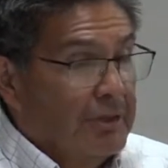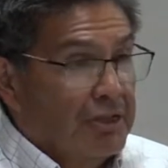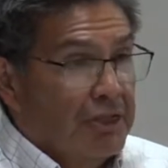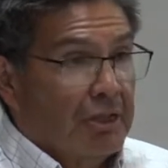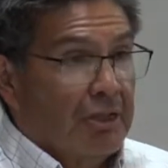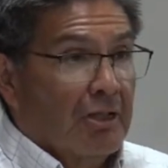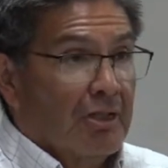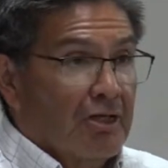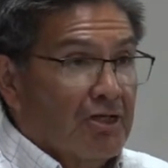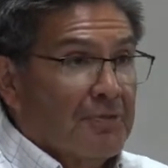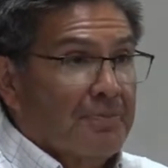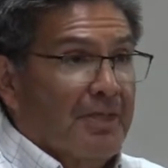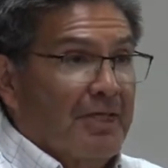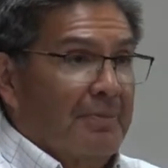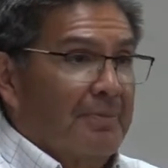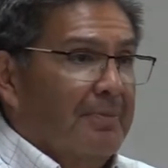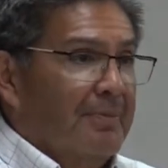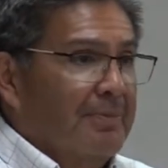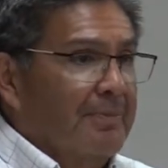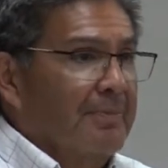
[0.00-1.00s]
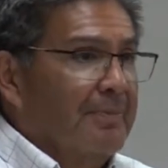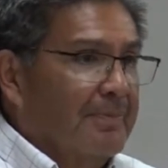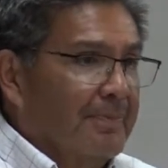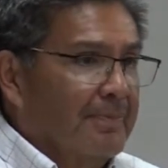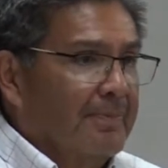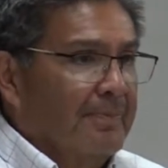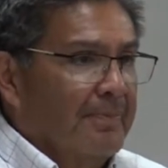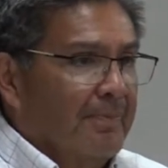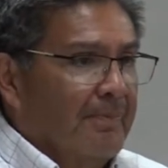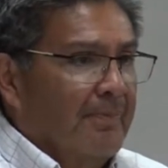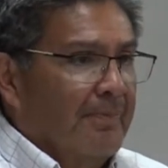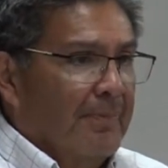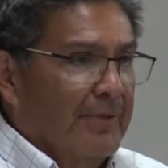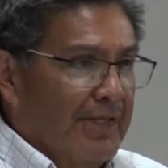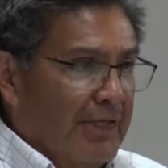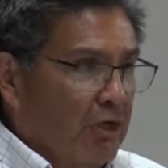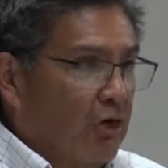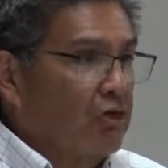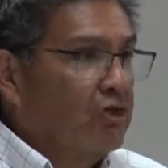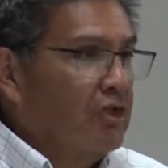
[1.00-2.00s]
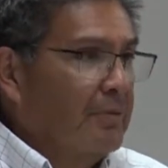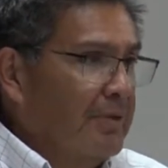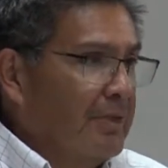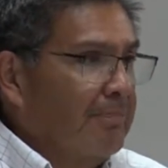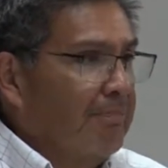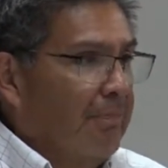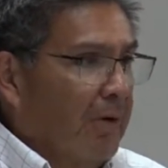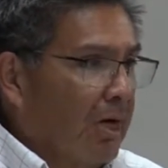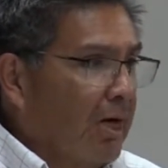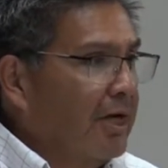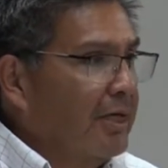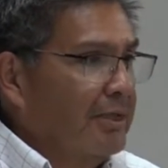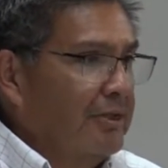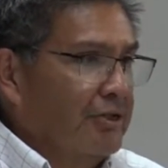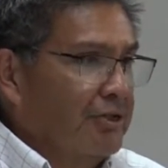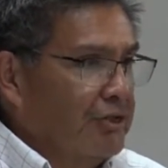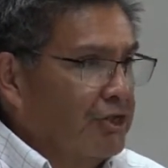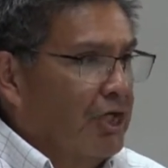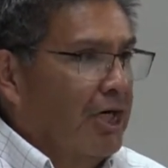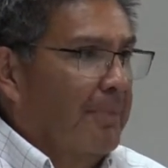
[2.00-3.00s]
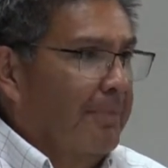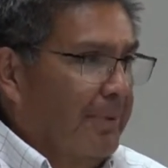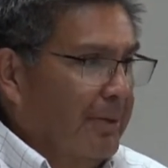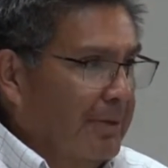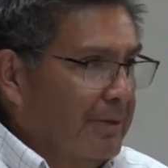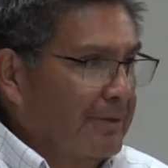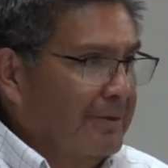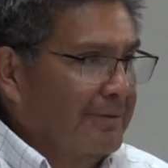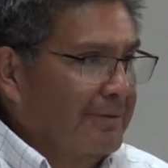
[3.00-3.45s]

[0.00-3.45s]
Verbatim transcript: she calls me the ultimate bargain shopper,